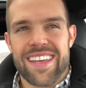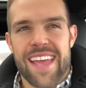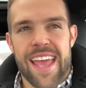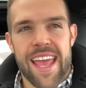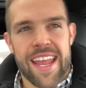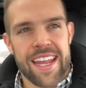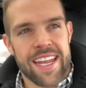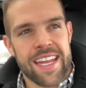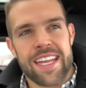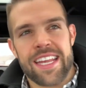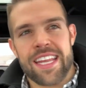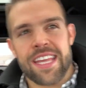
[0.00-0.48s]

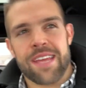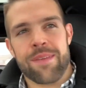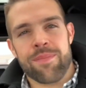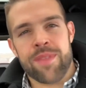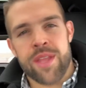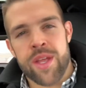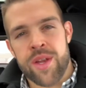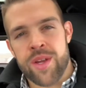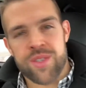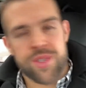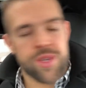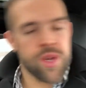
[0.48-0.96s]
and in him
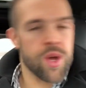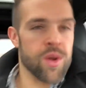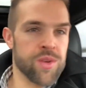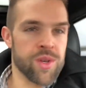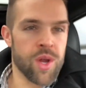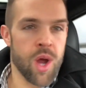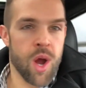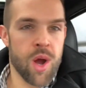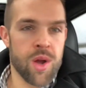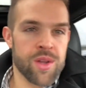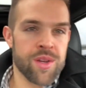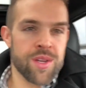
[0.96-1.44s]
there is no
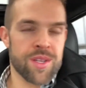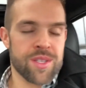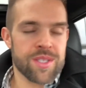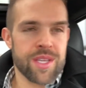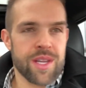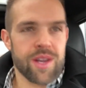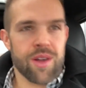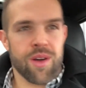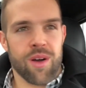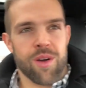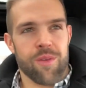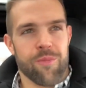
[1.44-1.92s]
darkness
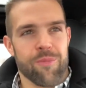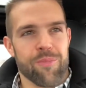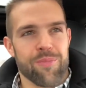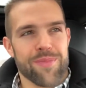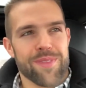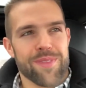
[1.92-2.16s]
at all.